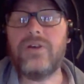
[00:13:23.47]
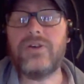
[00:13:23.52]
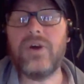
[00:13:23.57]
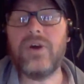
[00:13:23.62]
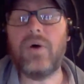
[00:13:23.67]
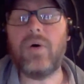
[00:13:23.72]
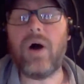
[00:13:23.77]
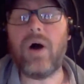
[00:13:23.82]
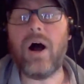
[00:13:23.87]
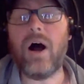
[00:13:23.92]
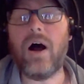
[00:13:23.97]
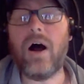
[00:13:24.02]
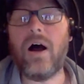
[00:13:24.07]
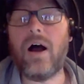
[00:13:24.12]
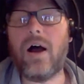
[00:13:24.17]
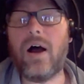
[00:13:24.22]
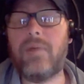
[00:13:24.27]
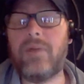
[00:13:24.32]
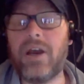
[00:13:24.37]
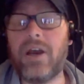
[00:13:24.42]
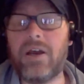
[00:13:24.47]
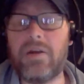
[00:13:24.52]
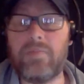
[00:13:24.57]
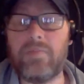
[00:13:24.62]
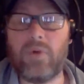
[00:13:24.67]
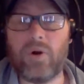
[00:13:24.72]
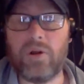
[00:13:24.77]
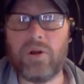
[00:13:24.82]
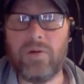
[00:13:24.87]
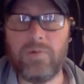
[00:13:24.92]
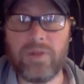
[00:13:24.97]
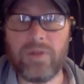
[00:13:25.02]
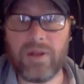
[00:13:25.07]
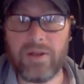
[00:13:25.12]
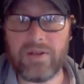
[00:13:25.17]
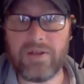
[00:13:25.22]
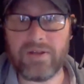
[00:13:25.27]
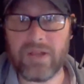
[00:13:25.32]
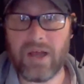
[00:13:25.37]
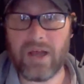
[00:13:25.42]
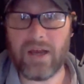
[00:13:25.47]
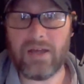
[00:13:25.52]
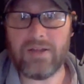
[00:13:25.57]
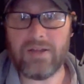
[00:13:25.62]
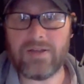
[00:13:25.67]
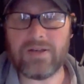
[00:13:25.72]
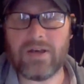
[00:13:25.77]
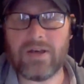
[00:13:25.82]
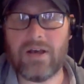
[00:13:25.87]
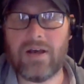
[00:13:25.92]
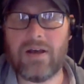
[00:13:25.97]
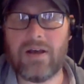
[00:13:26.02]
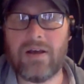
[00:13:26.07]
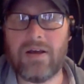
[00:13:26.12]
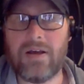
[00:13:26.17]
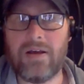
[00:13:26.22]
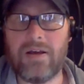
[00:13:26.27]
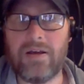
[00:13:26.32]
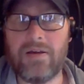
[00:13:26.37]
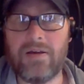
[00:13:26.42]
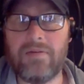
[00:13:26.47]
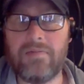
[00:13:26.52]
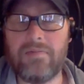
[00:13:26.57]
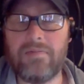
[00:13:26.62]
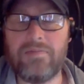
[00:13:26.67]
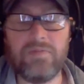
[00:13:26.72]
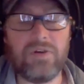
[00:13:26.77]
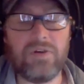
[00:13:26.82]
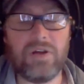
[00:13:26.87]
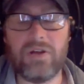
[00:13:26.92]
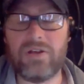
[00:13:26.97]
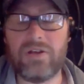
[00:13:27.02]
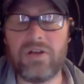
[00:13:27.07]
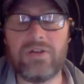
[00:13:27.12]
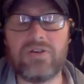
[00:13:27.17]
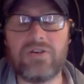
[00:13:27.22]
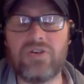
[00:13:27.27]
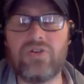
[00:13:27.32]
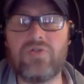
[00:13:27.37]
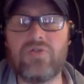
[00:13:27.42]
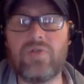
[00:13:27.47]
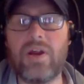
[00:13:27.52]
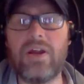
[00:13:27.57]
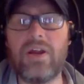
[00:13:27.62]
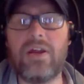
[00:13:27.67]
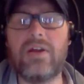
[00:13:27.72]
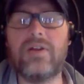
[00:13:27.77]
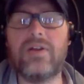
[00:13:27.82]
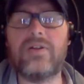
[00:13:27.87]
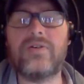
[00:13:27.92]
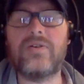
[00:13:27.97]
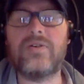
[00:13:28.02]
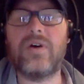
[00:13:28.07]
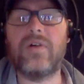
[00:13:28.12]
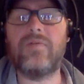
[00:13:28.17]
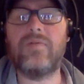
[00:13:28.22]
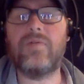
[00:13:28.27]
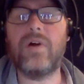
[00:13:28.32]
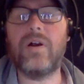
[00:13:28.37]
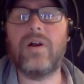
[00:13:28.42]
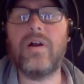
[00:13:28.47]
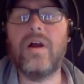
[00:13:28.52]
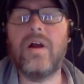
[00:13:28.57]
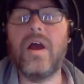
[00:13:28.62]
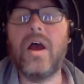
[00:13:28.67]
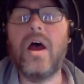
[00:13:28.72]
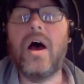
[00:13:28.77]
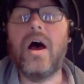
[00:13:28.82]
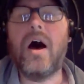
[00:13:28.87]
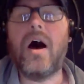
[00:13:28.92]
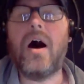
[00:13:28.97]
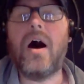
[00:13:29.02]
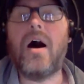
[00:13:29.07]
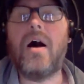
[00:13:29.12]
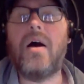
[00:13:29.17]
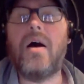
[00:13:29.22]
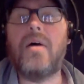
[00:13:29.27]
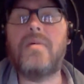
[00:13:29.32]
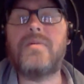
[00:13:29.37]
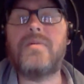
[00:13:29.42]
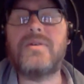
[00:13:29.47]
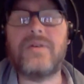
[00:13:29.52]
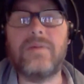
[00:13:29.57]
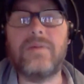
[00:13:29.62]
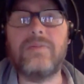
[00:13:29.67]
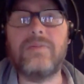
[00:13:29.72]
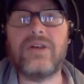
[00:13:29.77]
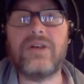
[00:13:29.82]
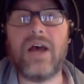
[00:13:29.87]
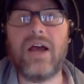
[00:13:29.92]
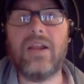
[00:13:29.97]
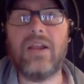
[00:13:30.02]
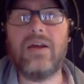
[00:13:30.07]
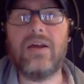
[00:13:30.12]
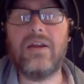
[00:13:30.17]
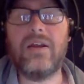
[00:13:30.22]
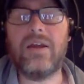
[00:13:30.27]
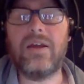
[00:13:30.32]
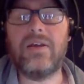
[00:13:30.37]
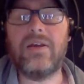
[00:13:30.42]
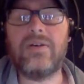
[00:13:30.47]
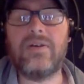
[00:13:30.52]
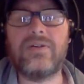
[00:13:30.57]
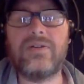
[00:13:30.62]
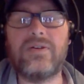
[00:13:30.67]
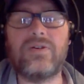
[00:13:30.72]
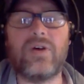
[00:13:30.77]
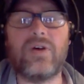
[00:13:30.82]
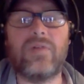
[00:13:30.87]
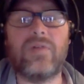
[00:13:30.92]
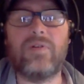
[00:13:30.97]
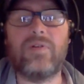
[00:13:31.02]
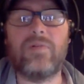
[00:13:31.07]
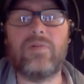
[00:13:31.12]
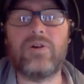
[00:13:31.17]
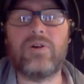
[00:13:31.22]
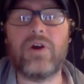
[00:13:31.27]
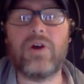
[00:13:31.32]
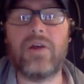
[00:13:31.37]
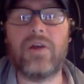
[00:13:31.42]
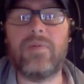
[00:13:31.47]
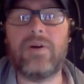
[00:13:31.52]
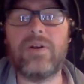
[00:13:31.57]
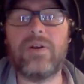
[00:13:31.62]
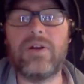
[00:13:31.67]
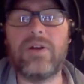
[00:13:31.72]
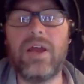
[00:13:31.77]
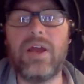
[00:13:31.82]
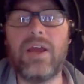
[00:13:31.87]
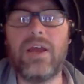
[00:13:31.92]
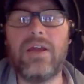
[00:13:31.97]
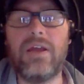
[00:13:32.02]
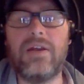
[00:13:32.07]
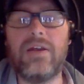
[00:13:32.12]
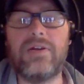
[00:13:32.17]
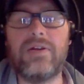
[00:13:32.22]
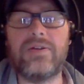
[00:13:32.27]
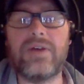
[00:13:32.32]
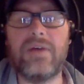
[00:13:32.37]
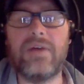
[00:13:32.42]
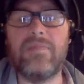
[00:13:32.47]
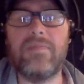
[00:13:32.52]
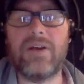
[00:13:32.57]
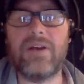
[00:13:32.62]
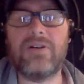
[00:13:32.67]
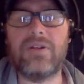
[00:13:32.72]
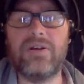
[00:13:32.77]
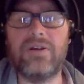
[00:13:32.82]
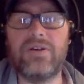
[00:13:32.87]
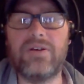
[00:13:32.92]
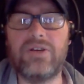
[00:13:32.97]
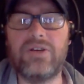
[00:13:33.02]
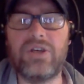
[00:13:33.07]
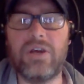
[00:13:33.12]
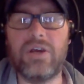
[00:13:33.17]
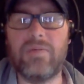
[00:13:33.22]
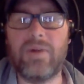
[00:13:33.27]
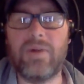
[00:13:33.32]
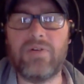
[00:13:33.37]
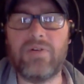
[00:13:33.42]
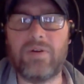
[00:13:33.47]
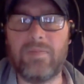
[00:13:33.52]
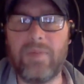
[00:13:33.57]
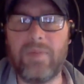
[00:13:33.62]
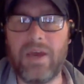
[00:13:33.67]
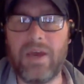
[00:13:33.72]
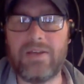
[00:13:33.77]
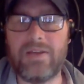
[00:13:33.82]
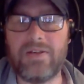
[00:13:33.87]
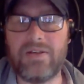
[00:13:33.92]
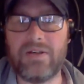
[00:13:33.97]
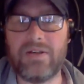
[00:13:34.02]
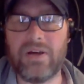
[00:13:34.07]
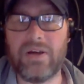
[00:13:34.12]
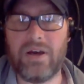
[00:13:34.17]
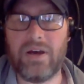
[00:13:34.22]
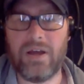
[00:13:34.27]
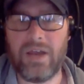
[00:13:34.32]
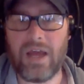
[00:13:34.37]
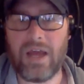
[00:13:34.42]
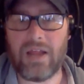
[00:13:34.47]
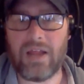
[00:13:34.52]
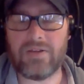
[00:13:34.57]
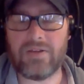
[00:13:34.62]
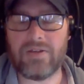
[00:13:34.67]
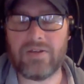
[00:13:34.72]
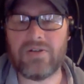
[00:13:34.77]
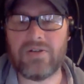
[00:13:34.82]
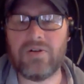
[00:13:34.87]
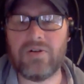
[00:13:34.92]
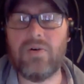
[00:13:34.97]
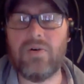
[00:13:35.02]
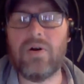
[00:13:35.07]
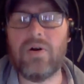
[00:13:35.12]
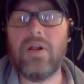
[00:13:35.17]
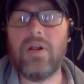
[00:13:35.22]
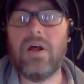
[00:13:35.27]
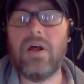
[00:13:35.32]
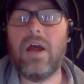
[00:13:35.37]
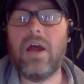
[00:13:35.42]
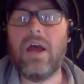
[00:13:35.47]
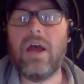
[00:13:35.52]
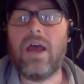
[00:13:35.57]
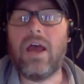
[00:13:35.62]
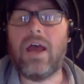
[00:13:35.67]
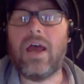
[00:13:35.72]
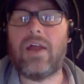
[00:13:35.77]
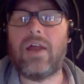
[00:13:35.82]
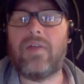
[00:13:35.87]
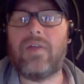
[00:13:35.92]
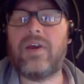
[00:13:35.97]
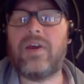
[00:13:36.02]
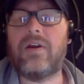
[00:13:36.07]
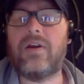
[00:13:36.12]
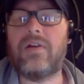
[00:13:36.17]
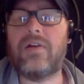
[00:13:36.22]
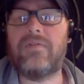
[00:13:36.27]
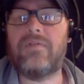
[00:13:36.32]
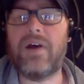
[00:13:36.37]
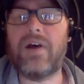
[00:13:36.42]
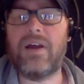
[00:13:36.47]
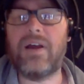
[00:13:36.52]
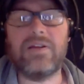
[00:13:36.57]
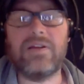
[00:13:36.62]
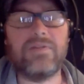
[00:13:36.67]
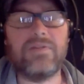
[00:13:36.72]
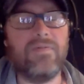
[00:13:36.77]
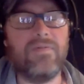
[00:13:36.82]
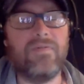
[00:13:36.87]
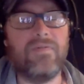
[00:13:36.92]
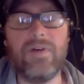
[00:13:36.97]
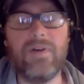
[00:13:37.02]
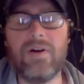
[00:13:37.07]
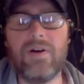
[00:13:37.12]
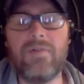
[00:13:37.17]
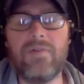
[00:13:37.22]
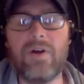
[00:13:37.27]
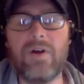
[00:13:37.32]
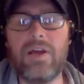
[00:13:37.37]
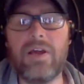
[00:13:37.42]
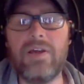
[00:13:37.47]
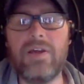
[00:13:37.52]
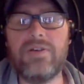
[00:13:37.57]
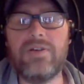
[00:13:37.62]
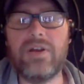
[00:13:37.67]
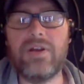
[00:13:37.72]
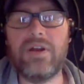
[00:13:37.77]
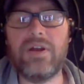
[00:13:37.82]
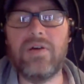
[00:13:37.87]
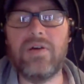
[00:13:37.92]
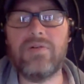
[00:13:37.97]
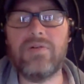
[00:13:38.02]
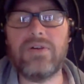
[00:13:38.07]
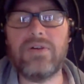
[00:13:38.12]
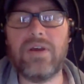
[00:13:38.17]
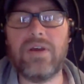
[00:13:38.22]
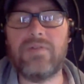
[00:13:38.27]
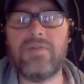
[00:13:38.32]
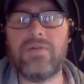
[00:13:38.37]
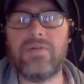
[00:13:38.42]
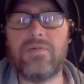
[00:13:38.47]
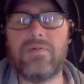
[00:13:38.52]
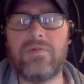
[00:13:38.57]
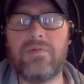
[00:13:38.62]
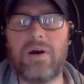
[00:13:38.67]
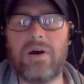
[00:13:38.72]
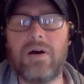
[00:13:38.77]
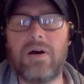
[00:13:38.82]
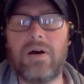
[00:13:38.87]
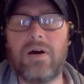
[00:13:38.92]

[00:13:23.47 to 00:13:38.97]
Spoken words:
So I'm not going to bore you with any slides. Going to get straight into the software. SimSolid is the software that we're talking about today, and it is a meshless geometric-based analysis tool. And I think you're going to find it's very, very easy to use, gives you